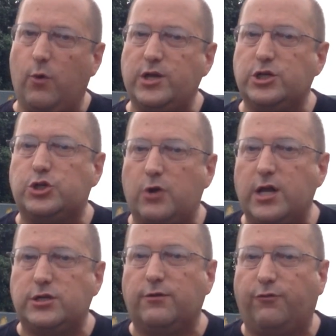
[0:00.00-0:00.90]

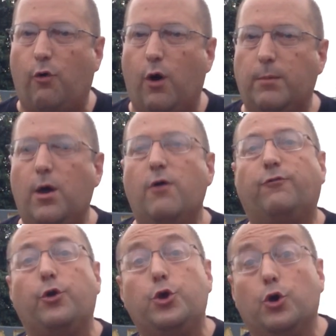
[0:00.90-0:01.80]
registration form
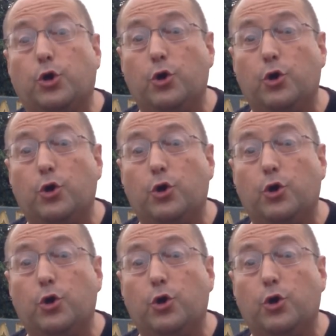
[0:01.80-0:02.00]
for your